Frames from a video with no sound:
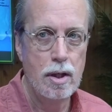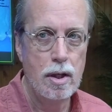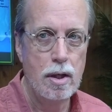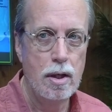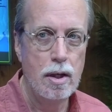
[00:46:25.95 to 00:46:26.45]

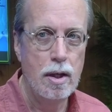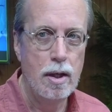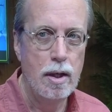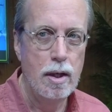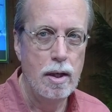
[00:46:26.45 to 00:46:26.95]

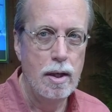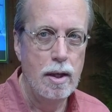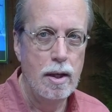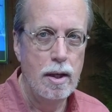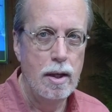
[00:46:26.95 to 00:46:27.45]

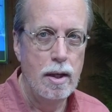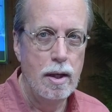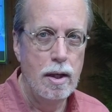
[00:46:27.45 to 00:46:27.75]
[no speech]